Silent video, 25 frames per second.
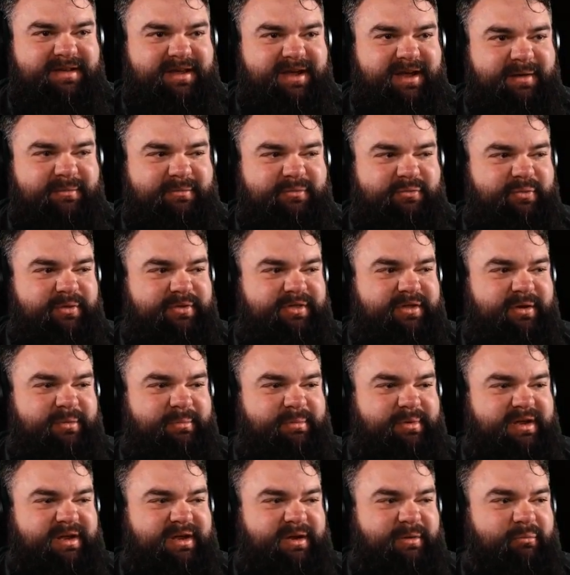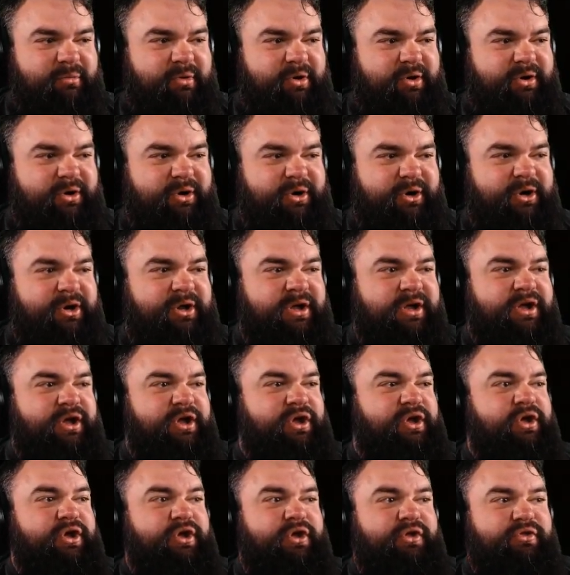games, when they're being murdered,
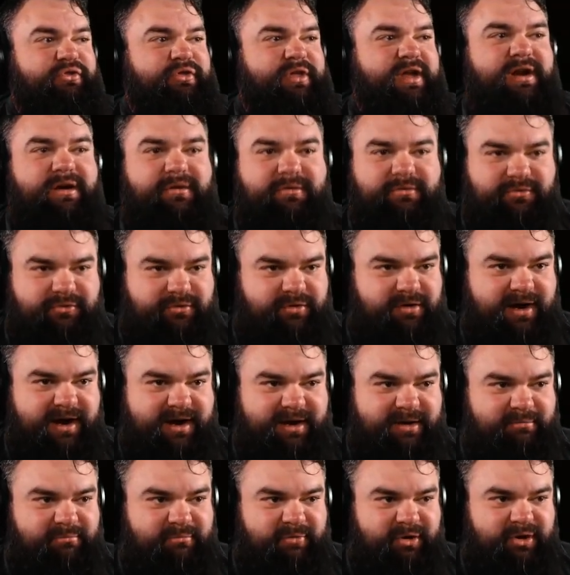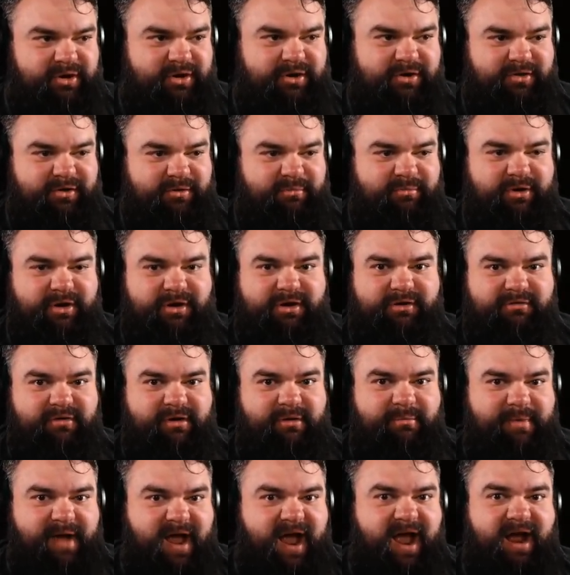they don't try to murder the murderer
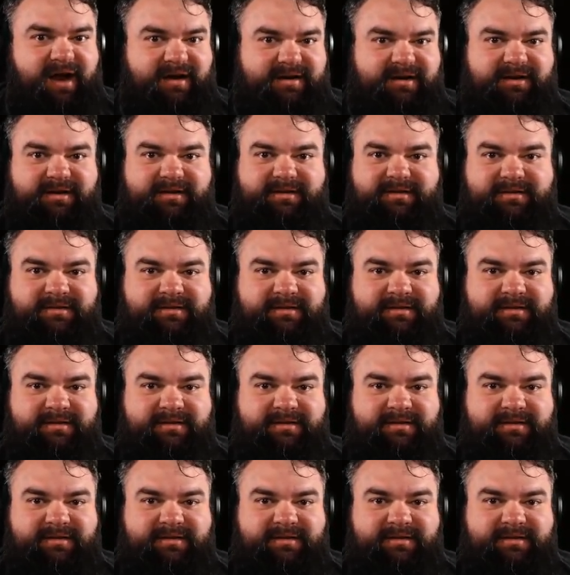back.